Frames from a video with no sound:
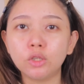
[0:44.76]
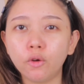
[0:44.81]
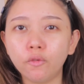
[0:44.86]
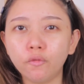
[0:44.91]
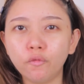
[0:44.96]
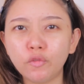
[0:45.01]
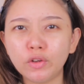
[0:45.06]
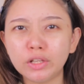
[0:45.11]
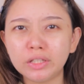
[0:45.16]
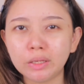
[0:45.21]

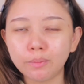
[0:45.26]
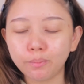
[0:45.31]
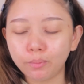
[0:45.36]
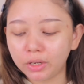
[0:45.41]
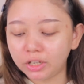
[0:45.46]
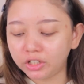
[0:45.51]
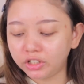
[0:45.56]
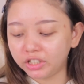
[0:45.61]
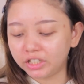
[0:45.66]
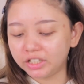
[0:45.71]
so first
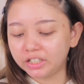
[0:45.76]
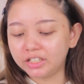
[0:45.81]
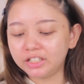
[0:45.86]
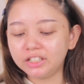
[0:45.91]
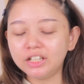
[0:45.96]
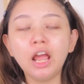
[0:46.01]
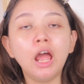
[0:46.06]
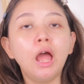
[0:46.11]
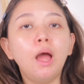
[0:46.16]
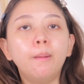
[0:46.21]

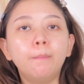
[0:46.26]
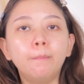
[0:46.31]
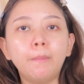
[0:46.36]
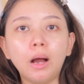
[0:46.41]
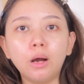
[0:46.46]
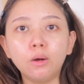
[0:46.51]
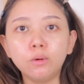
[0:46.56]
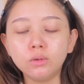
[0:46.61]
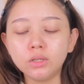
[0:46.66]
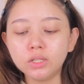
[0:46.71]
impression,
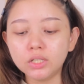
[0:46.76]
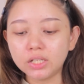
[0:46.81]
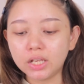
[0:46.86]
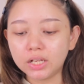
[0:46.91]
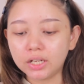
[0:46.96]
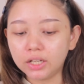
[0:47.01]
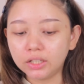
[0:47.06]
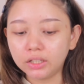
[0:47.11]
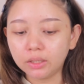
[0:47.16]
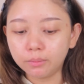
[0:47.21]
bau dia
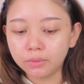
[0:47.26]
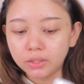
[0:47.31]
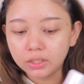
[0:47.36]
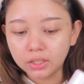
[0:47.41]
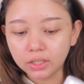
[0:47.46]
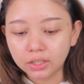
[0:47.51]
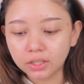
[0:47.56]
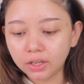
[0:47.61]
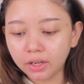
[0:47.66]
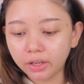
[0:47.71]
sangat tak
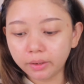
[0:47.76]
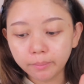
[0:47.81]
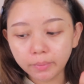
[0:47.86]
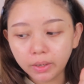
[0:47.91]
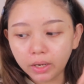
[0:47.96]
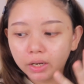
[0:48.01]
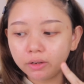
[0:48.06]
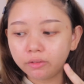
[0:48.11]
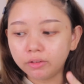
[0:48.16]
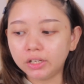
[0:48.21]
menyenangkan,
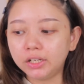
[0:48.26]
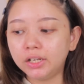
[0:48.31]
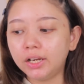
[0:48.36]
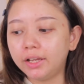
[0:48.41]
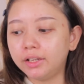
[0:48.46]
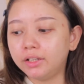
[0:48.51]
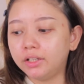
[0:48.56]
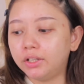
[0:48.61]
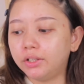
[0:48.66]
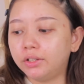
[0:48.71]
but I really
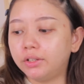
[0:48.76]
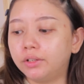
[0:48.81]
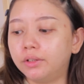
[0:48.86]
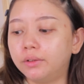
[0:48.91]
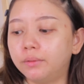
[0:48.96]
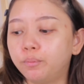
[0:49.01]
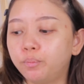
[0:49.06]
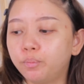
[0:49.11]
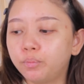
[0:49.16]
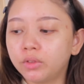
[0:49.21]
like
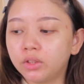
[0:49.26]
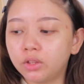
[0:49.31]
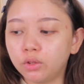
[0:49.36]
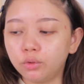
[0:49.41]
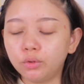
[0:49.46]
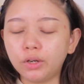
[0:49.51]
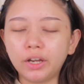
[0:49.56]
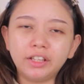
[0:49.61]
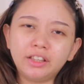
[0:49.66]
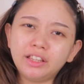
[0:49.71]
the
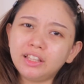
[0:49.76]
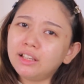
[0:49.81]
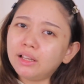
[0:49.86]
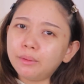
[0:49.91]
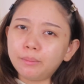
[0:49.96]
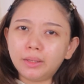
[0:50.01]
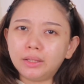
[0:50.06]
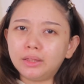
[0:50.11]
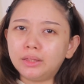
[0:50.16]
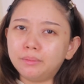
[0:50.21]
tu. I think
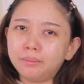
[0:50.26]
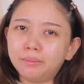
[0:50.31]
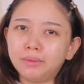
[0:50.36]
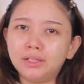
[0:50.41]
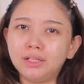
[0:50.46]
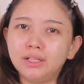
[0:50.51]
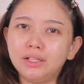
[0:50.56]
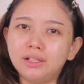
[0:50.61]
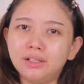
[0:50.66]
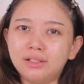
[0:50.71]
I better
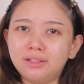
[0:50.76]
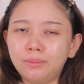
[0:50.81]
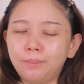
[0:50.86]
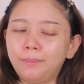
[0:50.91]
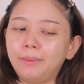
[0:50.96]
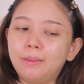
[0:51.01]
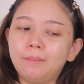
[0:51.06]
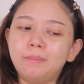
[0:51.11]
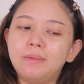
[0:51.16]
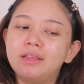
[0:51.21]
beli
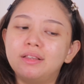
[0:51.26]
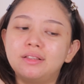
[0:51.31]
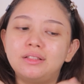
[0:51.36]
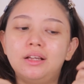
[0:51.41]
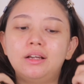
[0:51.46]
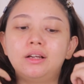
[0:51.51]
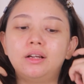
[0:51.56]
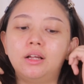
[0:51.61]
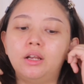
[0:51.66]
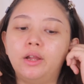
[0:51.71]
spray mist
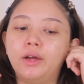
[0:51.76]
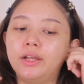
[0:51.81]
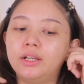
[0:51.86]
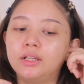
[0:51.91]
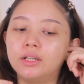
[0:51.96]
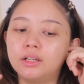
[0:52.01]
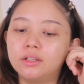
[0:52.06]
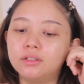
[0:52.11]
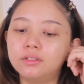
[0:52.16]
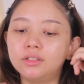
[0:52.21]
lah kalau I
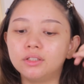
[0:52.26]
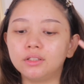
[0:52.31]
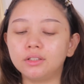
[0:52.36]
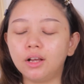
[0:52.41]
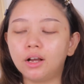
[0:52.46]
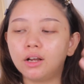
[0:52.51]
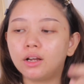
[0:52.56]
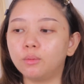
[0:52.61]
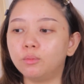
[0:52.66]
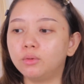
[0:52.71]
nak
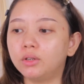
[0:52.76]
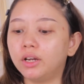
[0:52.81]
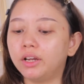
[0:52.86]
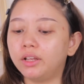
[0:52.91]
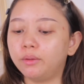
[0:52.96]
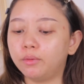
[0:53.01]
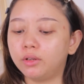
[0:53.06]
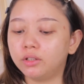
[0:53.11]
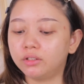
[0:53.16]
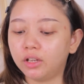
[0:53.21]
sedarkan
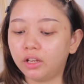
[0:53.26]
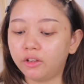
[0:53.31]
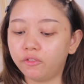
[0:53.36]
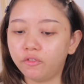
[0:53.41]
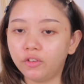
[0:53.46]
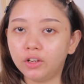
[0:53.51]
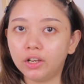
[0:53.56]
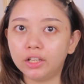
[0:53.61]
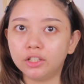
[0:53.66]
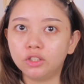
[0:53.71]
muka, because I
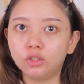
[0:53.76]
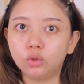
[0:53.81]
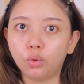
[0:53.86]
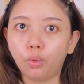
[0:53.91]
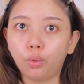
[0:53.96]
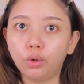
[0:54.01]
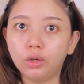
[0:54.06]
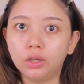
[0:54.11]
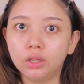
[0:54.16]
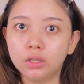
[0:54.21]
feel like
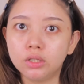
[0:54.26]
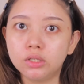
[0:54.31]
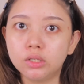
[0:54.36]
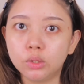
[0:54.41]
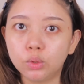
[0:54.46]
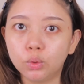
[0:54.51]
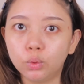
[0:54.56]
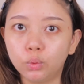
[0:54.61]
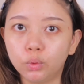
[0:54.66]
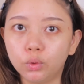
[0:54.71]
so
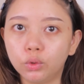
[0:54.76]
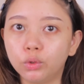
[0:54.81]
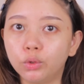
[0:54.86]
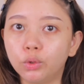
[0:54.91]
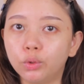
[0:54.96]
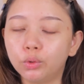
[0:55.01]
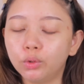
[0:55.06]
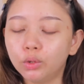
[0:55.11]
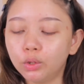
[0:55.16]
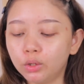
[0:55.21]
lesu, you
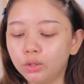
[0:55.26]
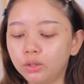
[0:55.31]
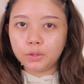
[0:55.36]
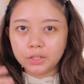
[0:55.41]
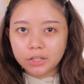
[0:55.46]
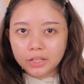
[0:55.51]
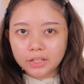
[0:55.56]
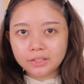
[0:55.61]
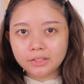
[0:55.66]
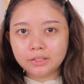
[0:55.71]
know.
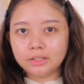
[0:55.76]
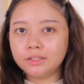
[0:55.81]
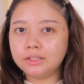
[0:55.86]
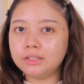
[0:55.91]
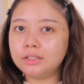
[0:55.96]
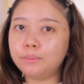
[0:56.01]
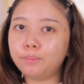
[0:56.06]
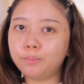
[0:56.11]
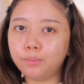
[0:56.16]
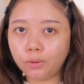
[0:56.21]
So this is
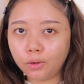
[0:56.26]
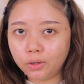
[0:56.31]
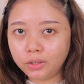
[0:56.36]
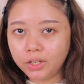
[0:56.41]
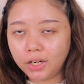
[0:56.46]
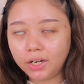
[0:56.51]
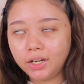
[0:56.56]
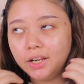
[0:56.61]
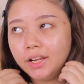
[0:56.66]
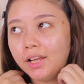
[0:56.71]
the
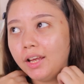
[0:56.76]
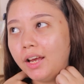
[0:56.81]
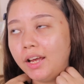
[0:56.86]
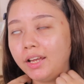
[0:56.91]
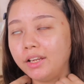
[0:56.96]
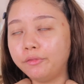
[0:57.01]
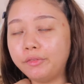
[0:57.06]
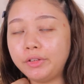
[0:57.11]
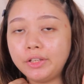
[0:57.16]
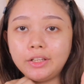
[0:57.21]
product that
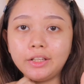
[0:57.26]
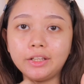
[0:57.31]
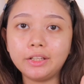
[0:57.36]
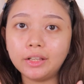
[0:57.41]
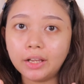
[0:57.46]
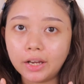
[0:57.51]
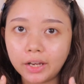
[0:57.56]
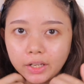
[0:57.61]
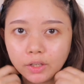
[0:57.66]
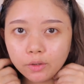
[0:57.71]
I really
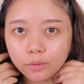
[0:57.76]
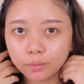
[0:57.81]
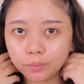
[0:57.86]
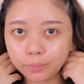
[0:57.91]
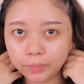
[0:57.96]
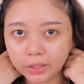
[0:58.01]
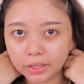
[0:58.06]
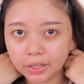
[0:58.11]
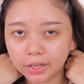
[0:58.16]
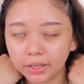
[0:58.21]
like
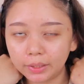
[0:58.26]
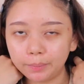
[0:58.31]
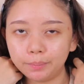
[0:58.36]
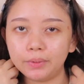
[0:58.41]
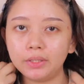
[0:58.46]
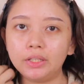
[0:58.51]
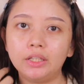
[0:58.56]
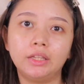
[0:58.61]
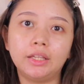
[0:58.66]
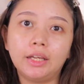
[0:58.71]
bila I
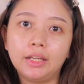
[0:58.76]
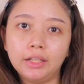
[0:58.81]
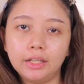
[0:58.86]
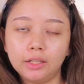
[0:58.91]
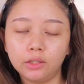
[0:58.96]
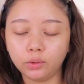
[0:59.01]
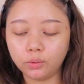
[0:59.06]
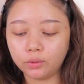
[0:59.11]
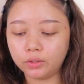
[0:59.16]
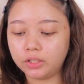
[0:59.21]
pergi
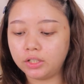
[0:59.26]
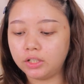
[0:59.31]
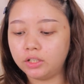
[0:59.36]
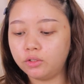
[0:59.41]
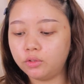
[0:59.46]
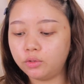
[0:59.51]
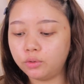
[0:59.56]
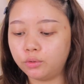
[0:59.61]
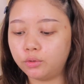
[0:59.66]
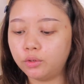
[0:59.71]
Thailand tu hari.
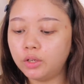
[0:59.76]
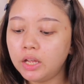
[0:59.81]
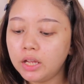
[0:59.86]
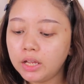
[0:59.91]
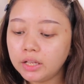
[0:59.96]
So